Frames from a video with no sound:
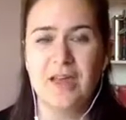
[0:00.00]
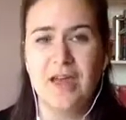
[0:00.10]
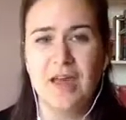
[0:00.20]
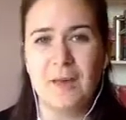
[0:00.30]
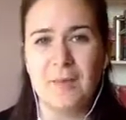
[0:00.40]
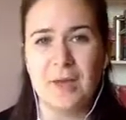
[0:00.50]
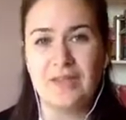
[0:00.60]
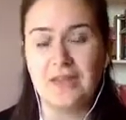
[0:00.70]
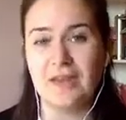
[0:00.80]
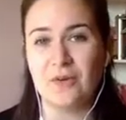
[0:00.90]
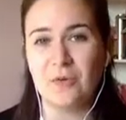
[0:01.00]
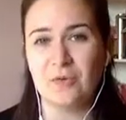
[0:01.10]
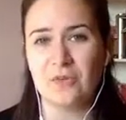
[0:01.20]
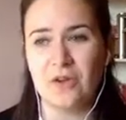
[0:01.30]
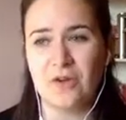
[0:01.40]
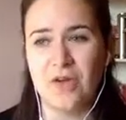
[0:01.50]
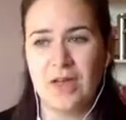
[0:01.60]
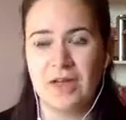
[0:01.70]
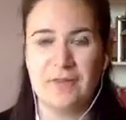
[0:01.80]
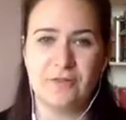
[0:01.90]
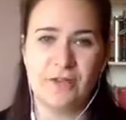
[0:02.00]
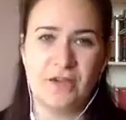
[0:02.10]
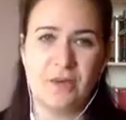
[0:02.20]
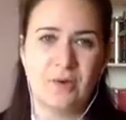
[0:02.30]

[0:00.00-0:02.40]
And they can also refer you